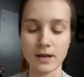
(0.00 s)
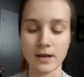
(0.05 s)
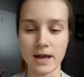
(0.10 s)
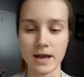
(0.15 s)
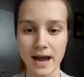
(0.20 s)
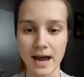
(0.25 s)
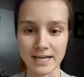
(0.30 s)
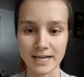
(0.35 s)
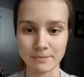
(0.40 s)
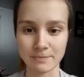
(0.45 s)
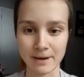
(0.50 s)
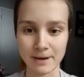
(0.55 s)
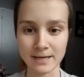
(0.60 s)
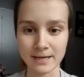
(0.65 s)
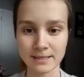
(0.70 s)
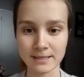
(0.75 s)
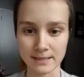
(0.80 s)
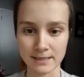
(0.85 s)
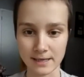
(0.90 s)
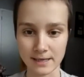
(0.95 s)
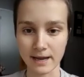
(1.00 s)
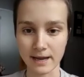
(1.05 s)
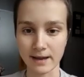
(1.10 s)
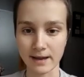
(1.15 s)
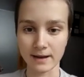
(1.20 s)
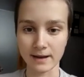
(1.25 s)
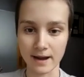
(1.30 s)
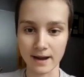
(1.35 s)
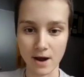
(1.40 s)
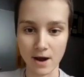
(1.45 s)
aspects
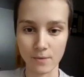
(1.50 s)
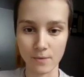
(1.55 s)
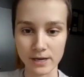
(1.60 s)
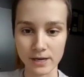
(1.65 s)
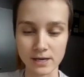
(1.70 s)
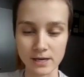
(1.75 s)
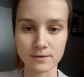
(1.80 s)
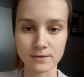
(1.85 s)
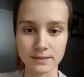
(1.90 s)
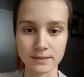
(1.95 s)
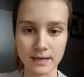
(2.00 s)
and how we can use